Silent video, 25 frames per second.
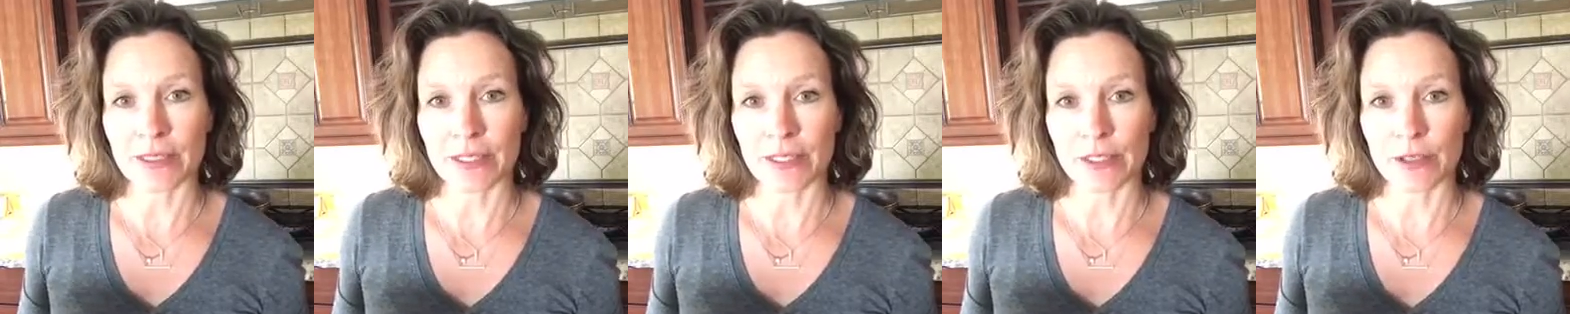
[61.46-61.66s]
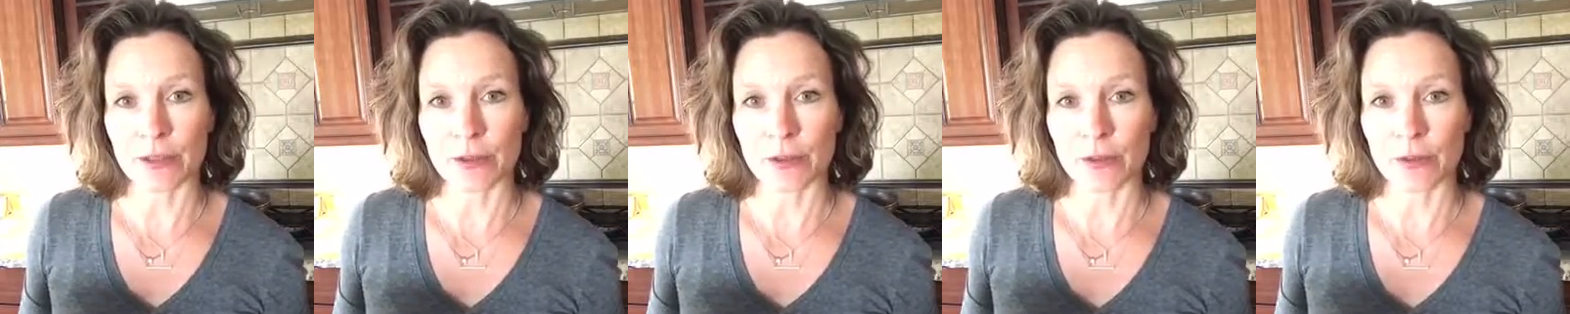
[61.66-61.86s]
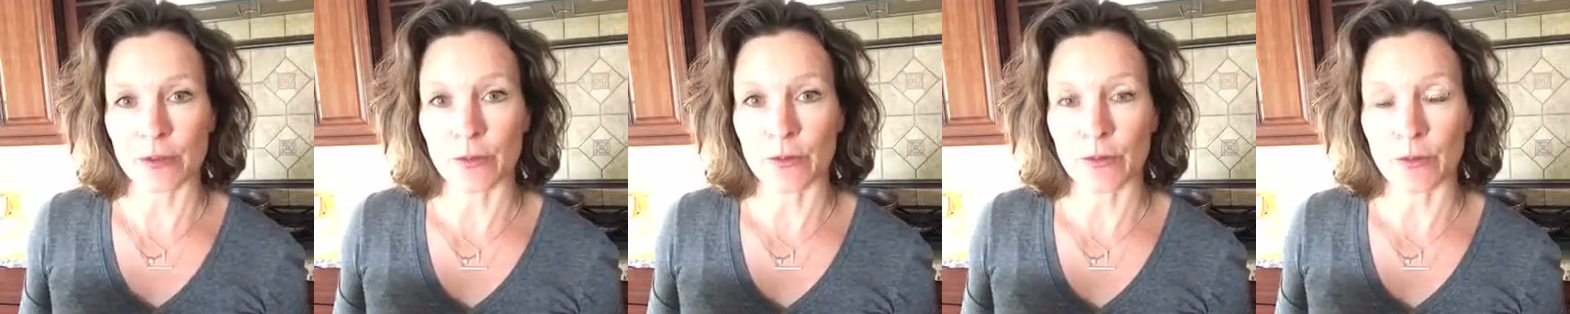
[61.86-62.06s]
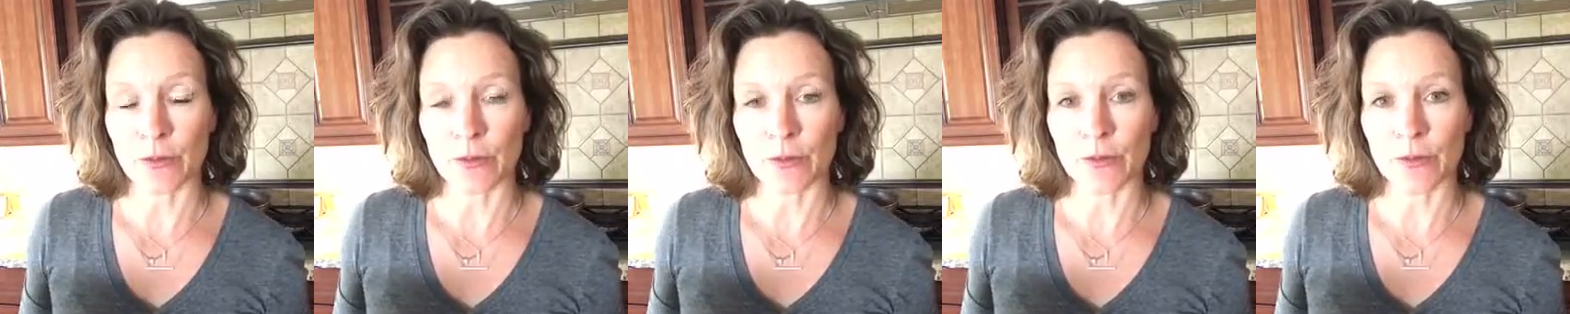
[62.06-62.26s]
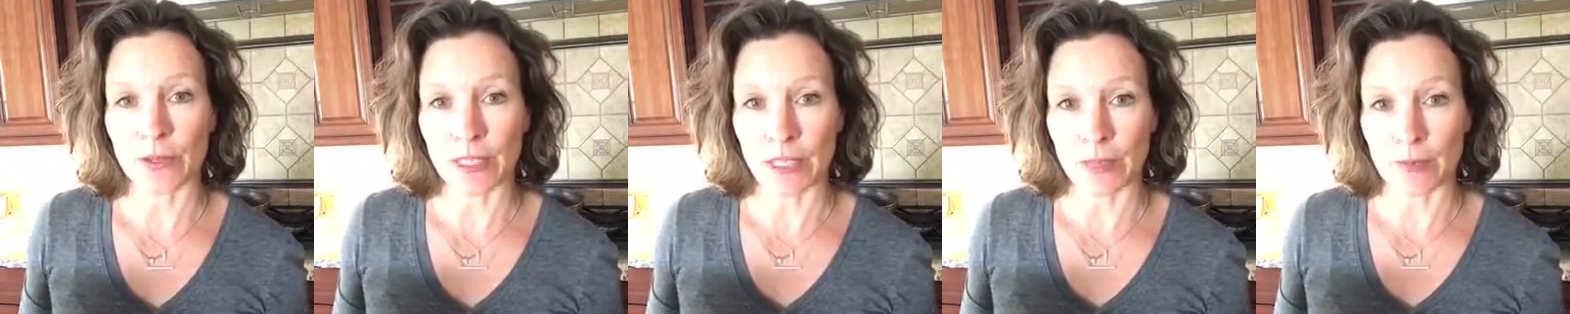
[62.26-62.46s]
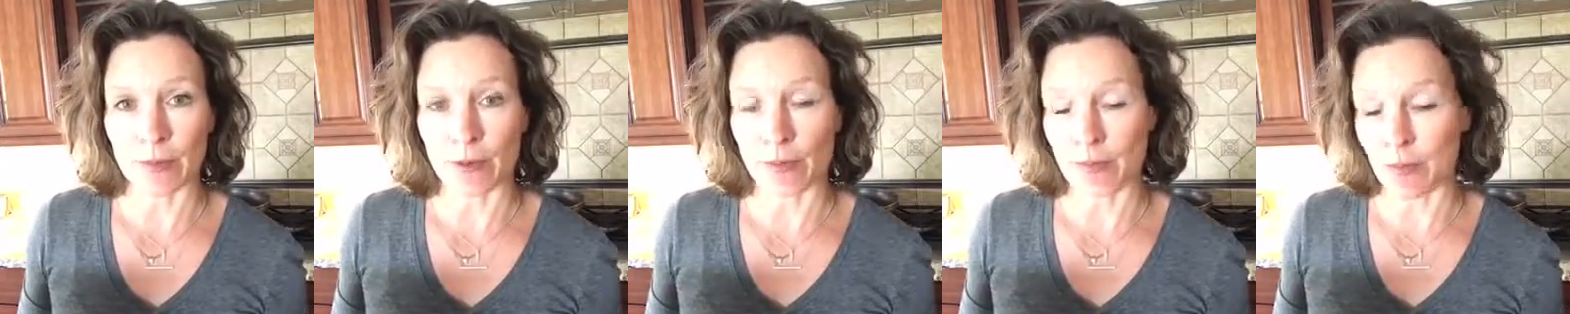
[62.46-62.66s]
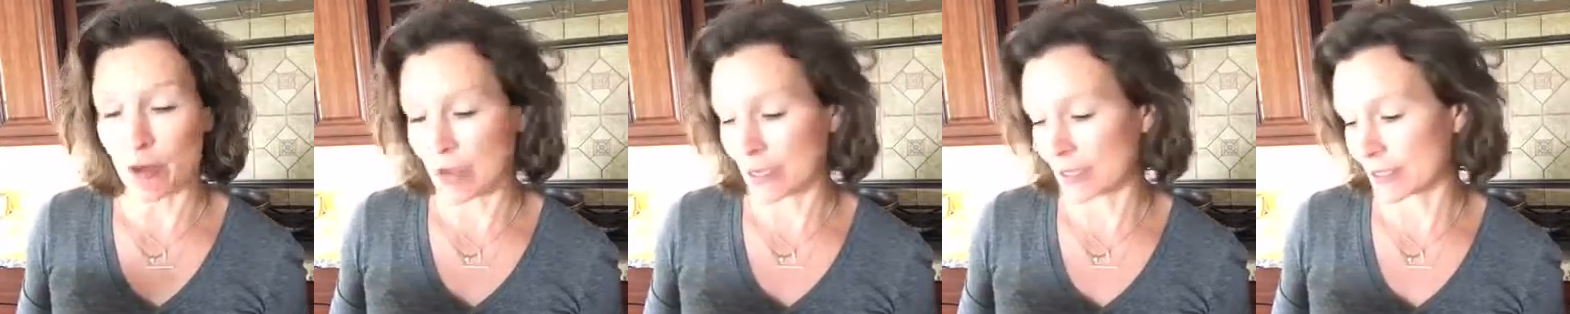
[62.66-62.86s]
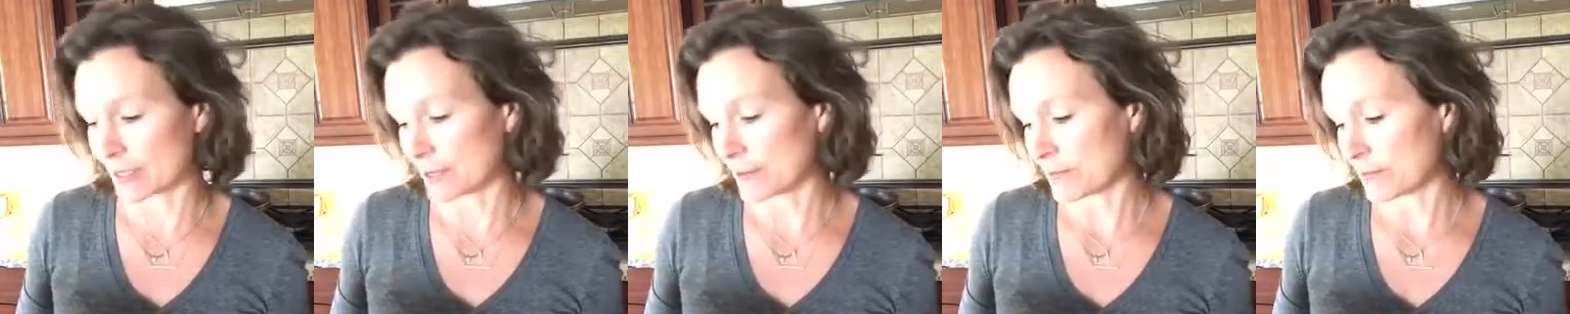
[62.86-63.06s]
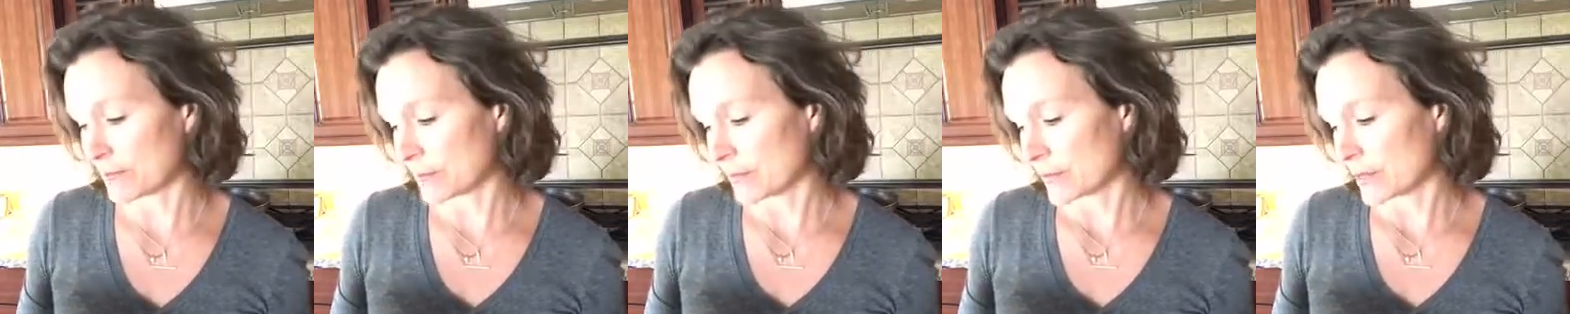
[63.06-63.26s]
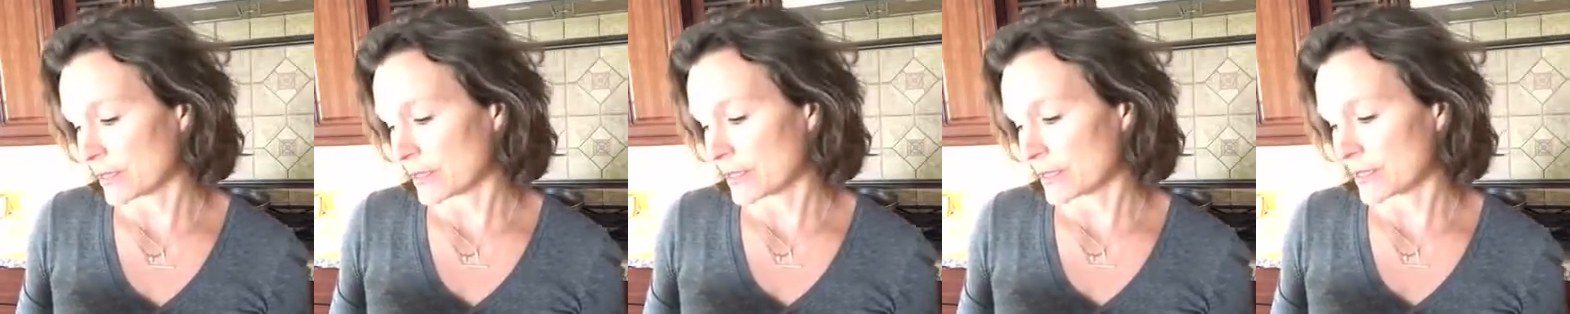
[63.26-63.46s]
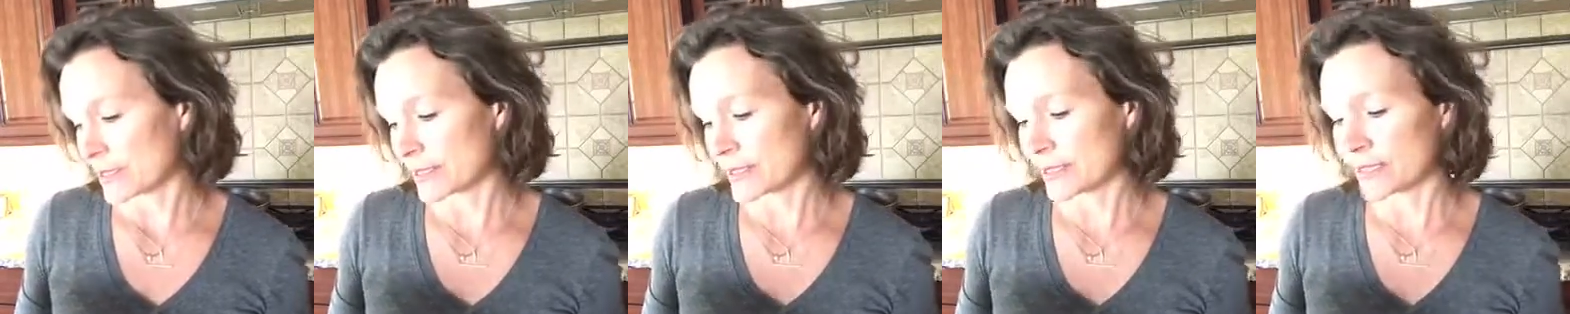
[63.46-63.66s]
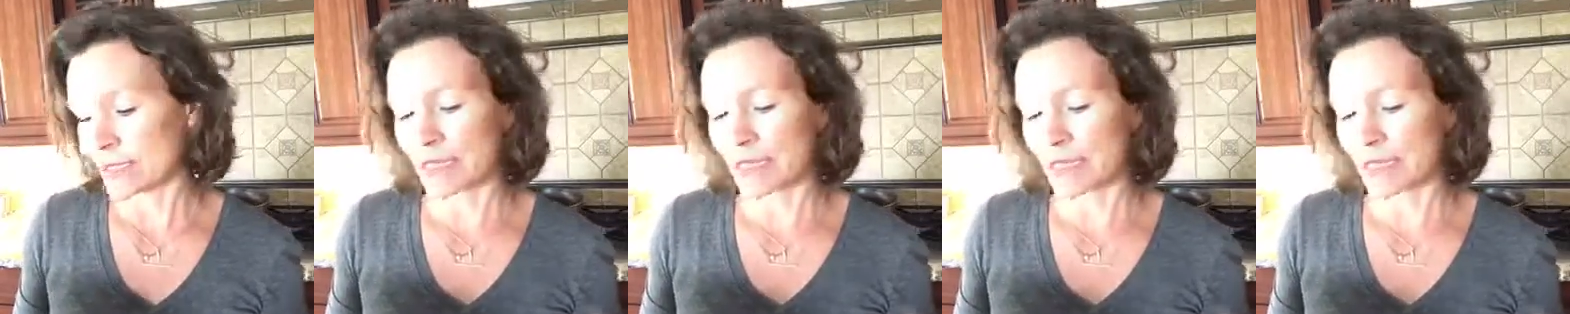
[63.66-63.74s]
to keep in mind. The